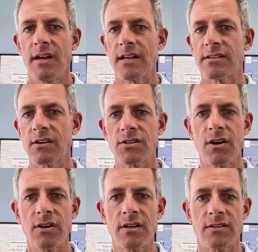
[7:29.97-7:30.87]
And
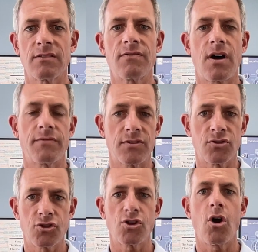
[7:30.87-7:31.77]
serotonin is involved in
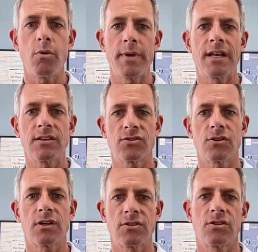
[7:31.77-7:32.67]
so many
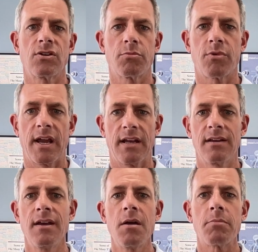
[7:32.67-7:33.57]
circuits in your
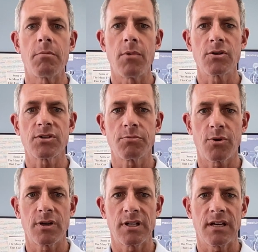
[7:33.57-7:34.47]
brain, but most
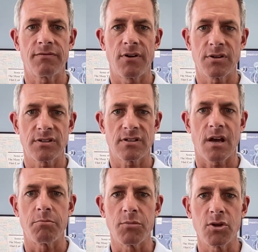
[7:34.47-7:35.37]
importantly, it focuses
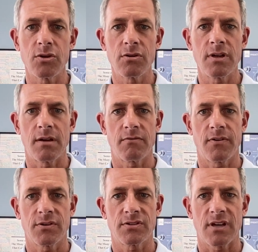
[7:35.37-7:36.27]
on mood, it
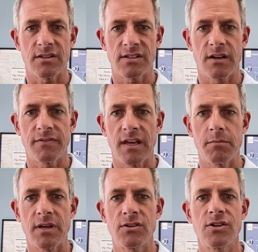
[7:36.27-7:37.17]
focuses on self
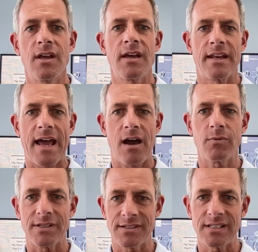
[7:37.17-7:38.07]
image, and how
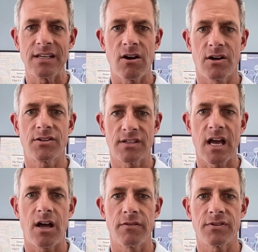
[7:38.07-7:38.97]
we see
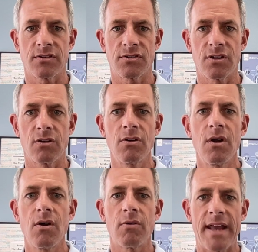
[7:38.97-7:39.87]
ourselves. And so,
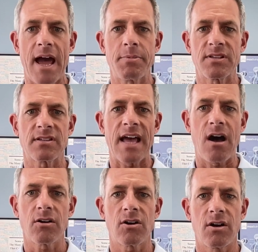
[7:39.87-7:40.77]
what happens is
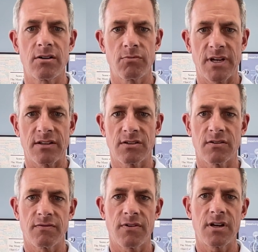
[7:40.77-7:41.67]
alcohol, when it's
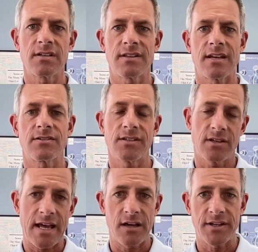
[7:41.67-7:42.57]
converted to that
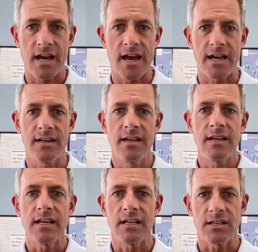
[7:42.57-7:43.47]
acetaldehyde,
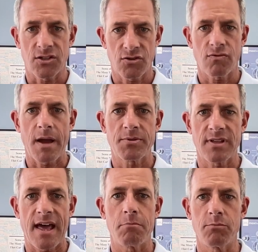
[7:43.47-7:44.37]
it disrupts
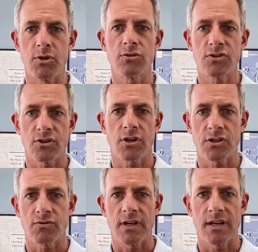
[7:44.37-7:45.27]
that mood
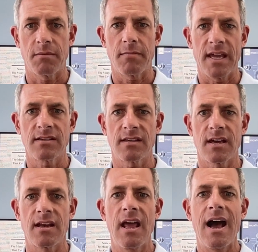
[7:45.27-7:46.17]
circuitry and it makes
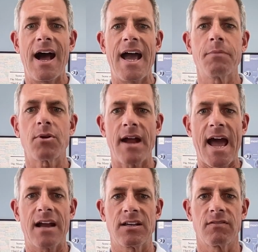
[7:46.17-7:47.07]
that
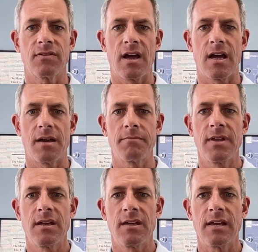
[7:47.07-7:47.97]
hyperactive. Um,
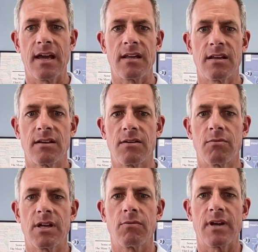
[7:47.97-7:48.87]
and, and
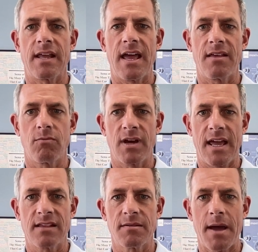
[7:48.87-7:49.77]
it it would, eh,
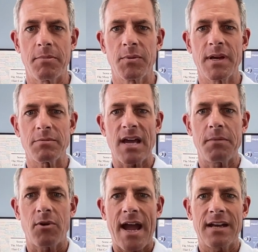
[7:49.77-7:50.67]
what ends up happening becomes
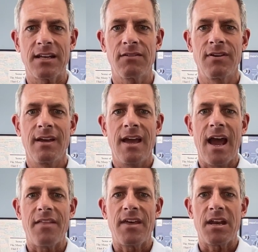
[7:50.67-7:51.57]
hyperactive
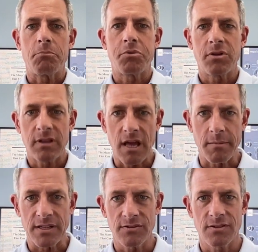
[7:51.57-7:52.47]
and then it
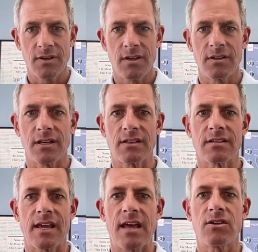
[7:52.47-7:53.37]
plummets. You get
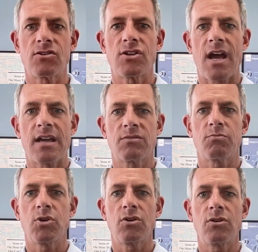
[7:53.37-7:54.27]
this energized
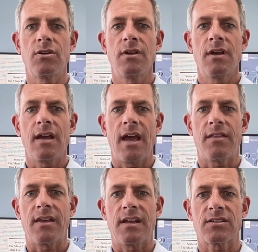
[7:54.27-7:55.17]
mood
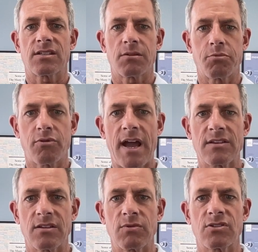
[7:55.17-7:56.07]
and then it's
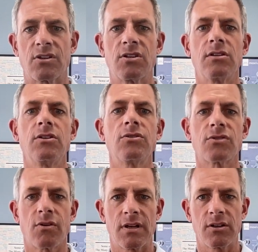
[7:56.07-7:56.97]
suppressed and we start to
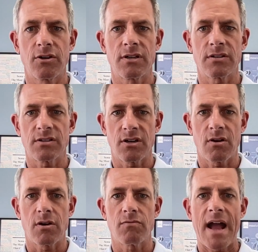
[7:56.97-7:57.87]
lose our alertness and
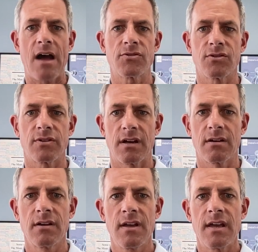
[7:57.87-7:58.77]
our arousal
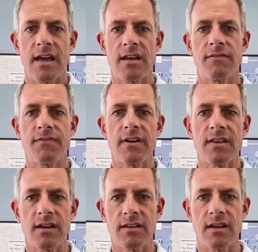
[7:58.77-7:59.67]
there and if
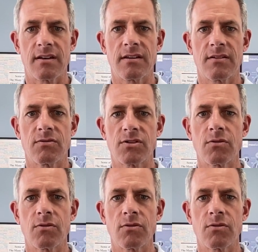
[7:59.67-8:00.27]
it, it